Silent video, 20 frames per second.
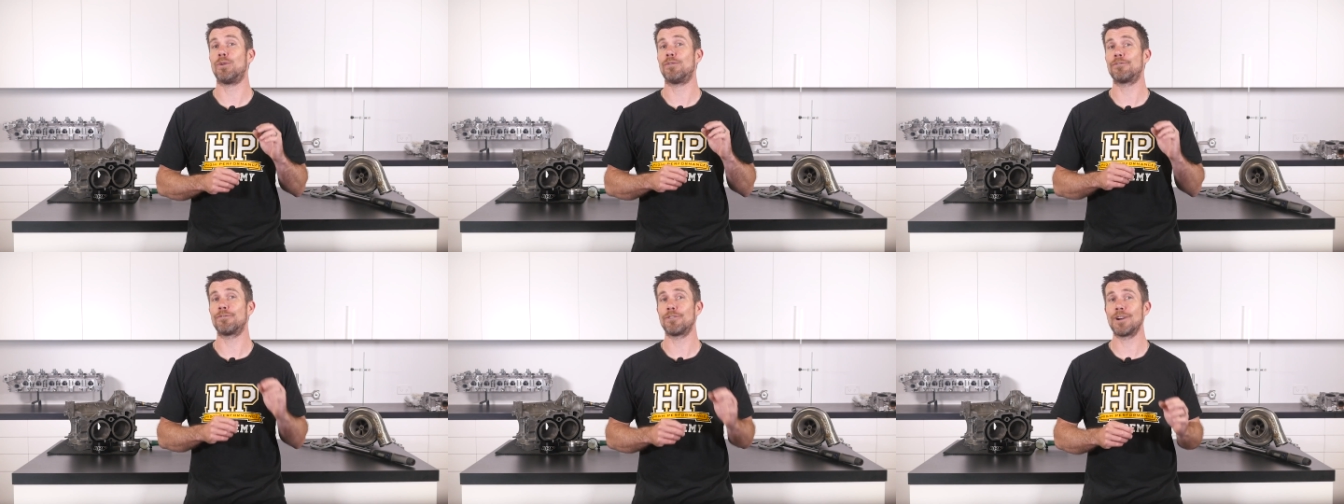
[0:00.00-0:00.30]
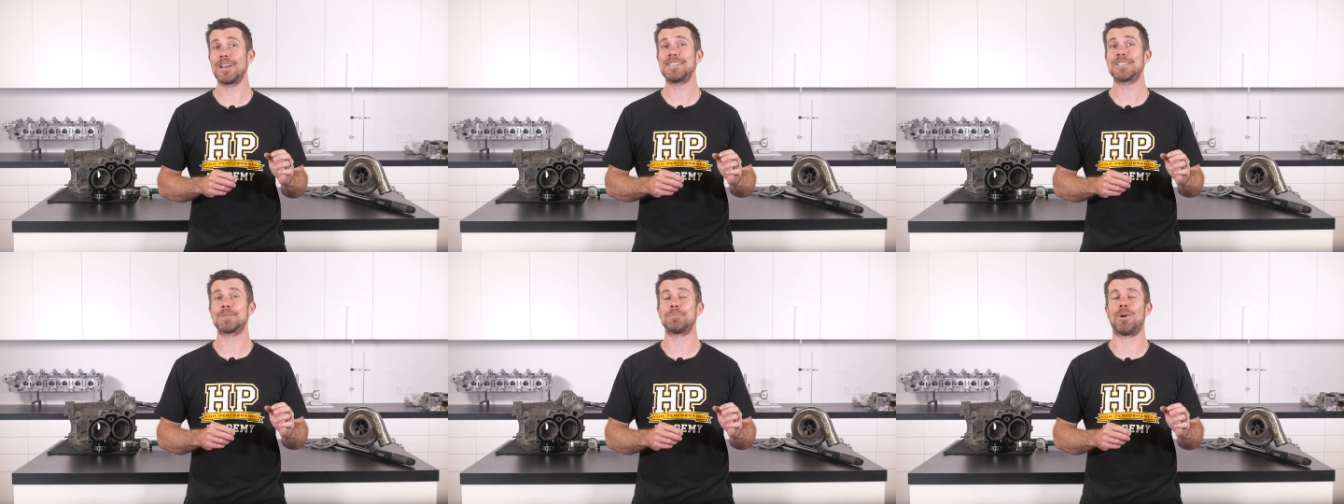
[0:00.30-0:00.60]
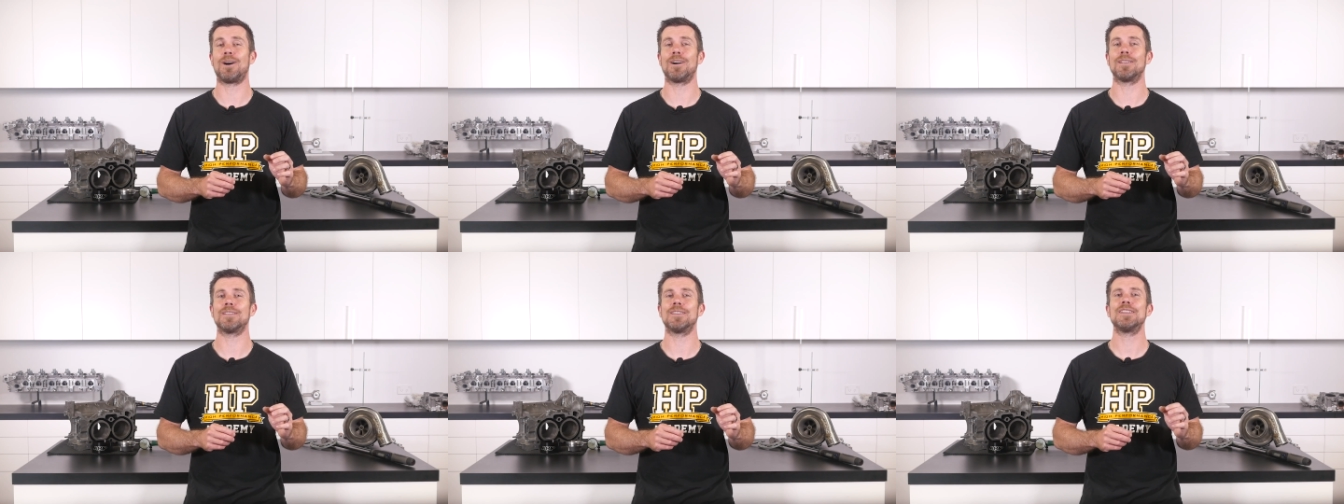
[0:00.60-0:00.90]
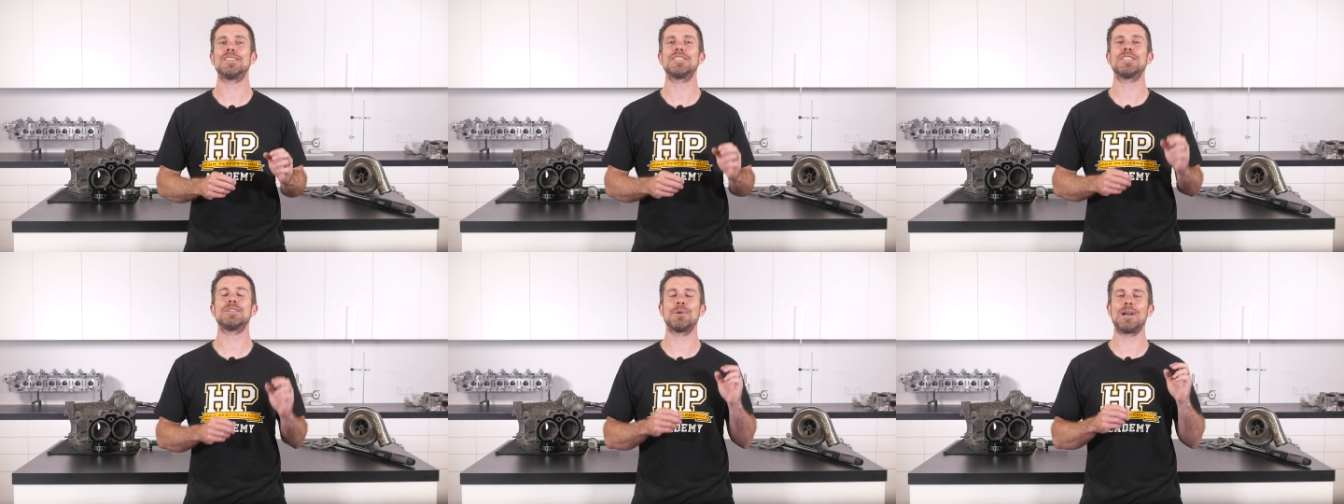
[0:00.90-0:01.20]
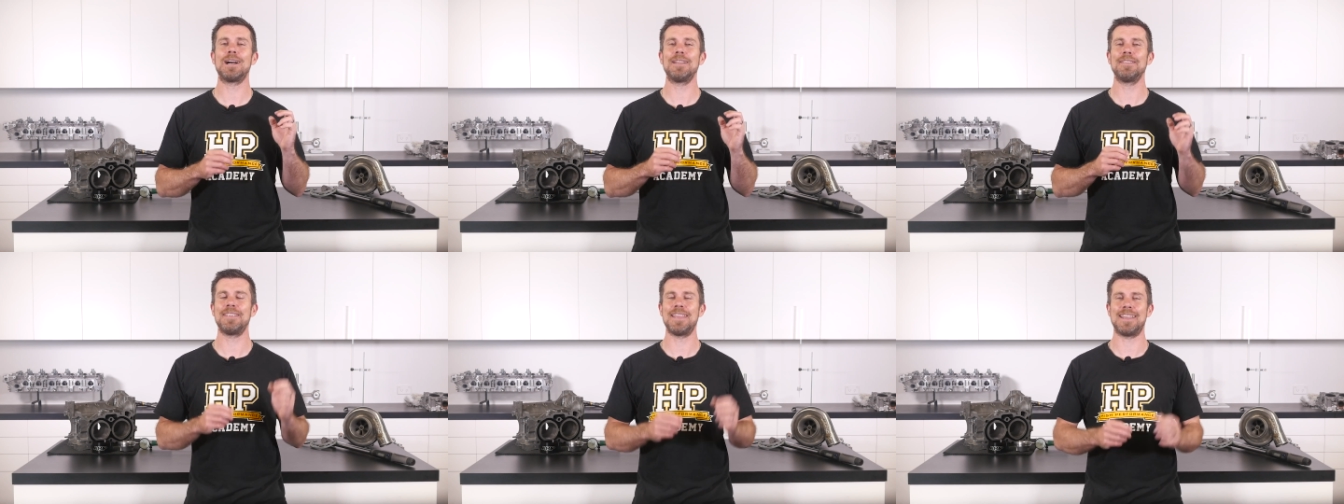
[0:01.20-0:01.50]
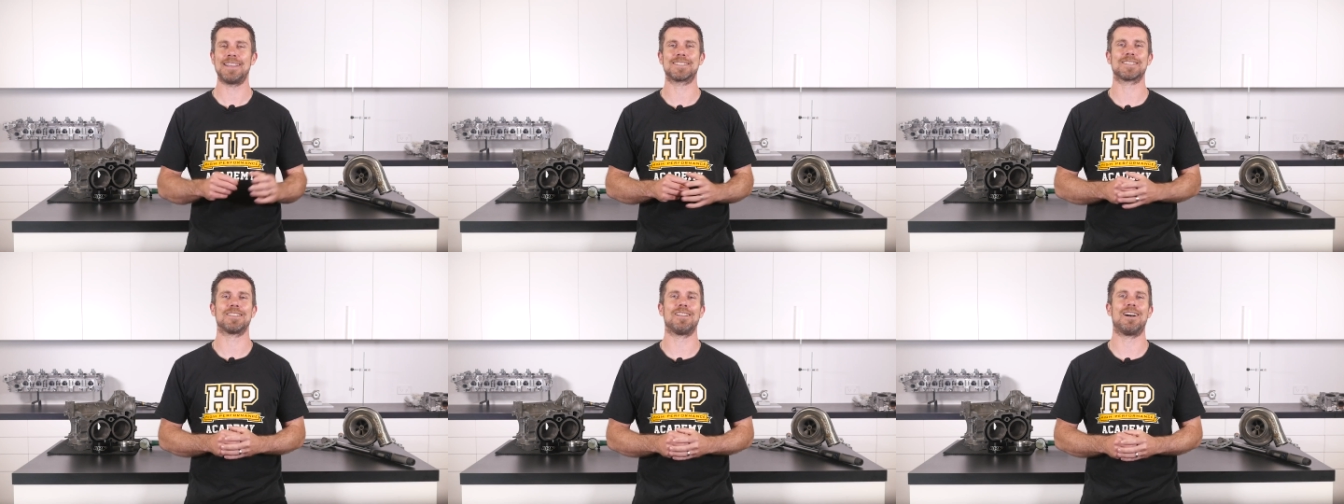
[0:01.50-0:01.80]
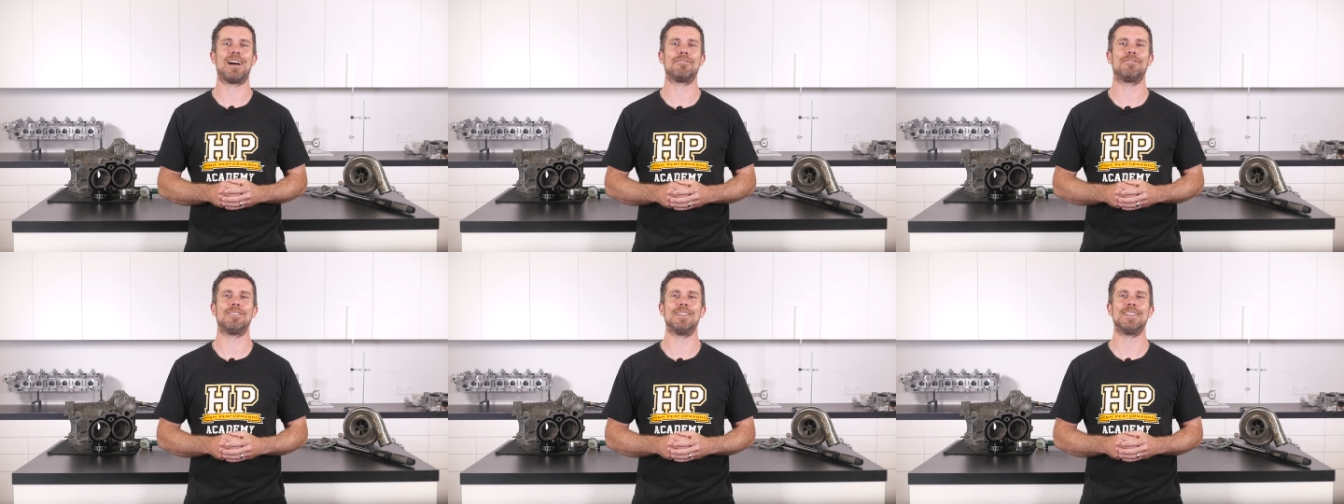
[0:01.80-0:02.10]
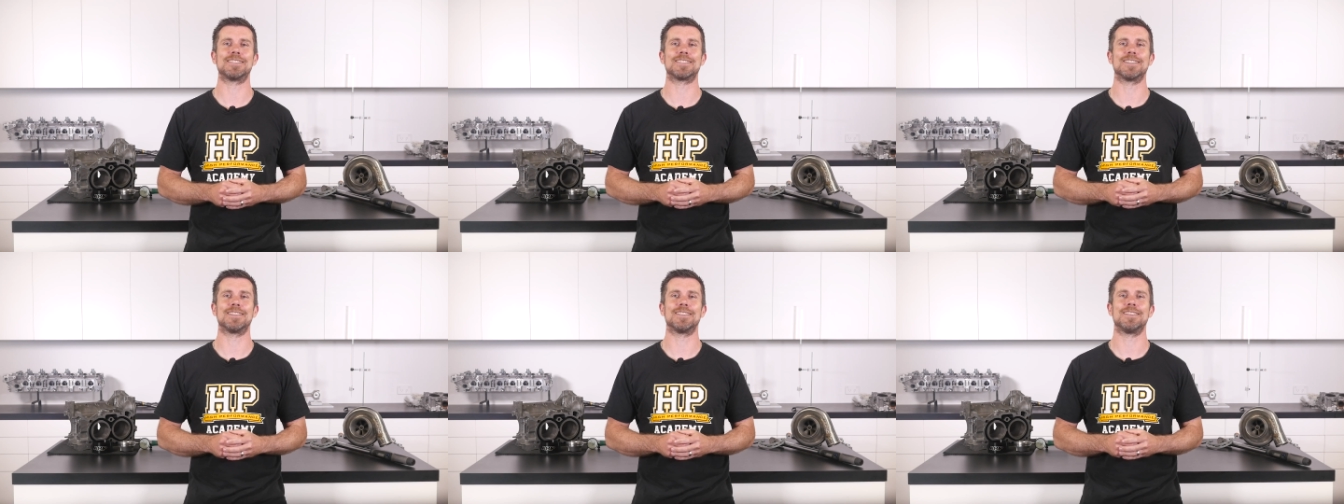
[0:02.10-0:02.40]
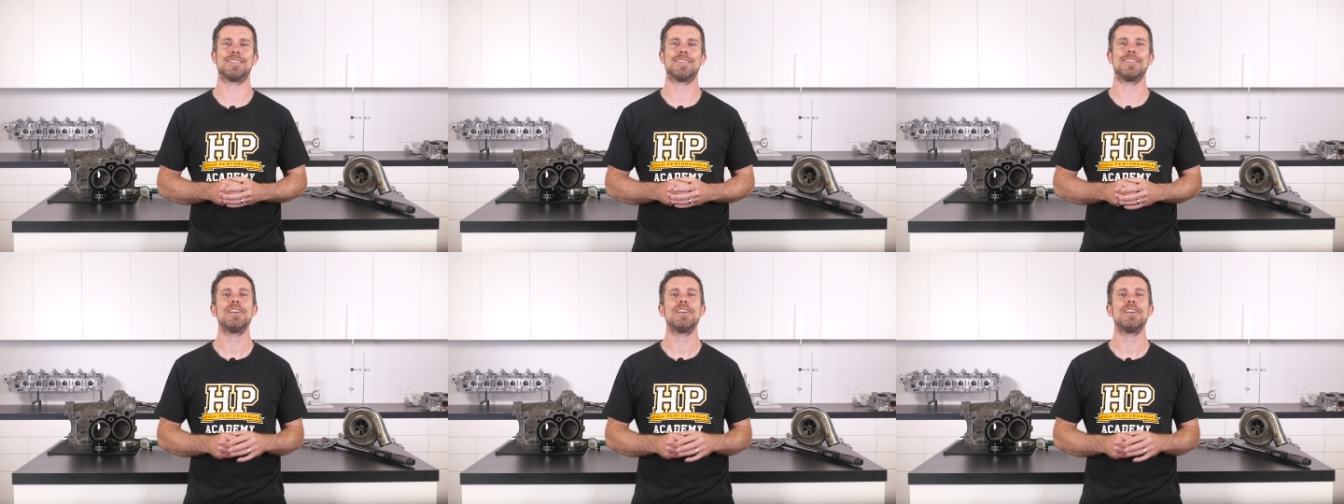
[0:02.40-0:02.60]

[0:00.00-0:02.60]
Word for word: free spot to our next live lesson.